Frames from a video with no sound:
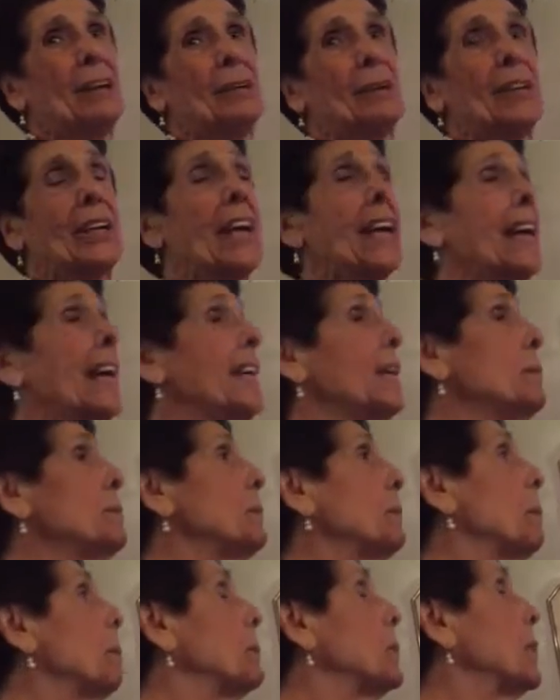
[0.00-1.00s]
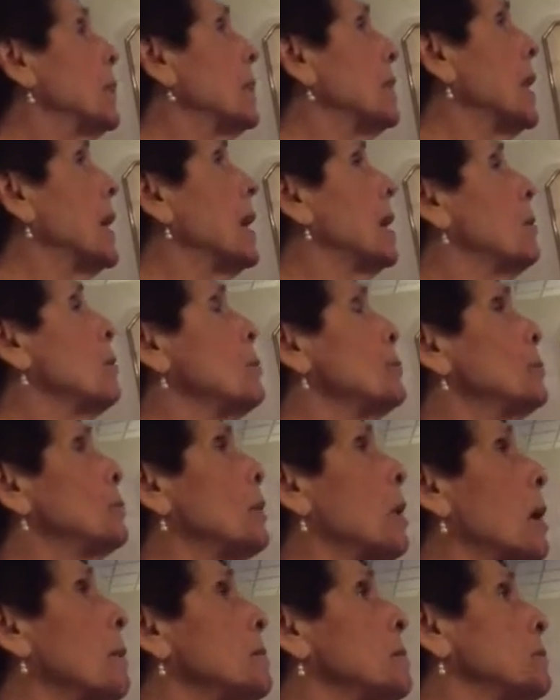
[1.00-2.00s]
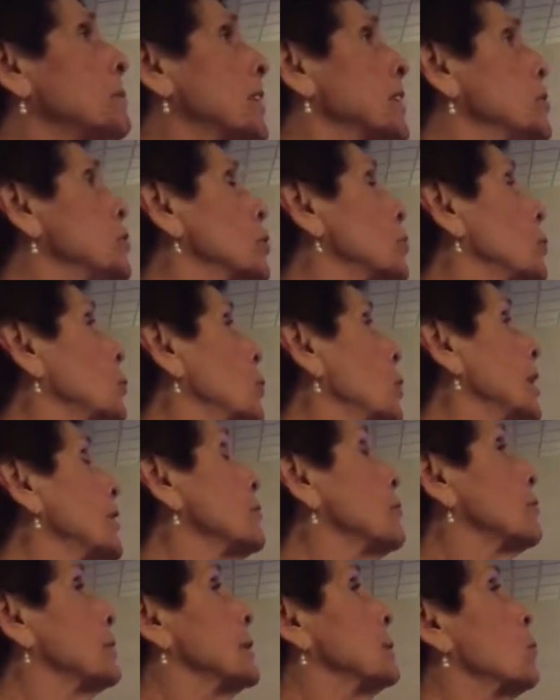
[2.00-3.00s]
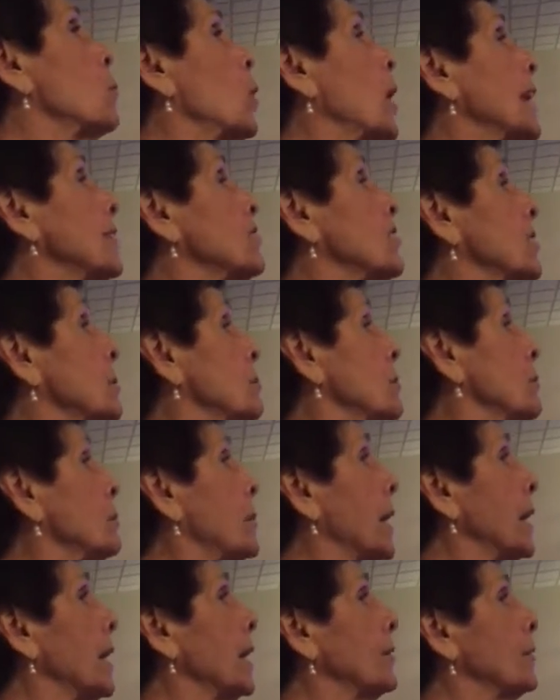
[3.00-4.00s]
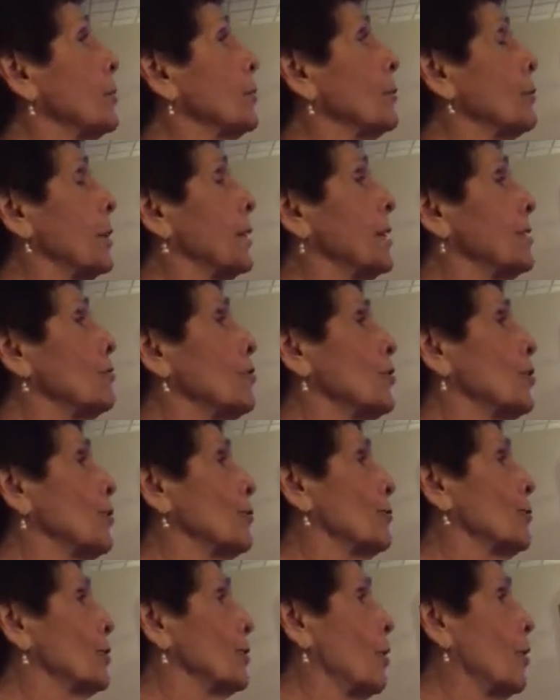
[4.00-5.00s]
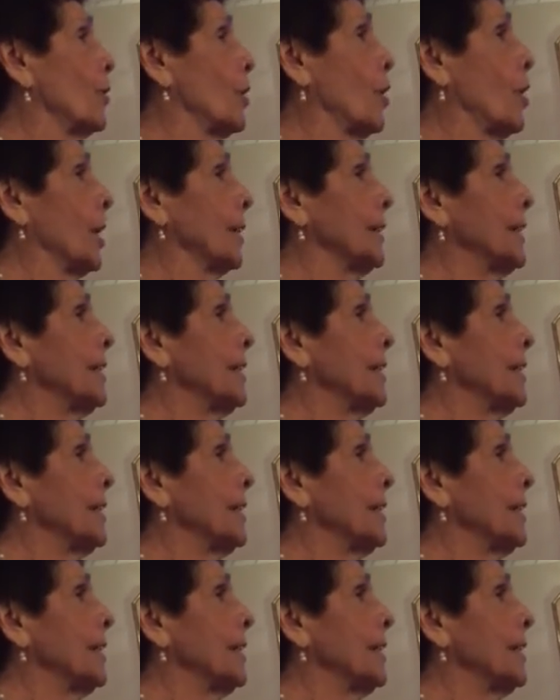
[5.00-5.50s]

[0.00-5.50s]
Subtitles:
Okay, now probably you're wondering why some of my other grandchildren are not